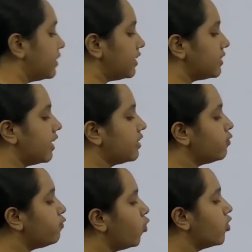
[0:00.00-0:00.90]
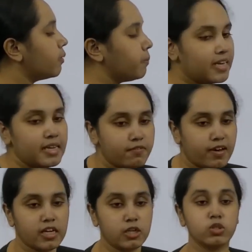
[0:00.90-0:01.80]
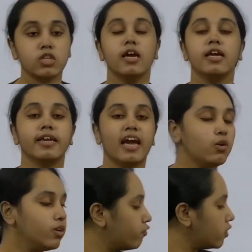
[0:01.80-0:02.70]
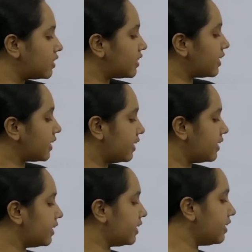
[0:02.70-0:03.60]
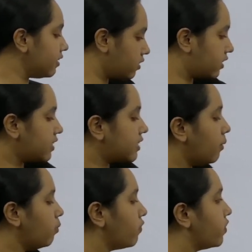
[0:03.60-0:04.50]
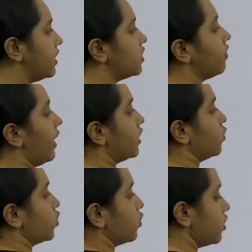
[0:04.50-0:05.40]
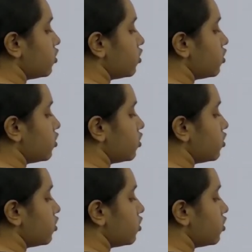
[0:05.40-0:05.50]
These are the four remaining values. Now if you see clearly the sum of these values, okay?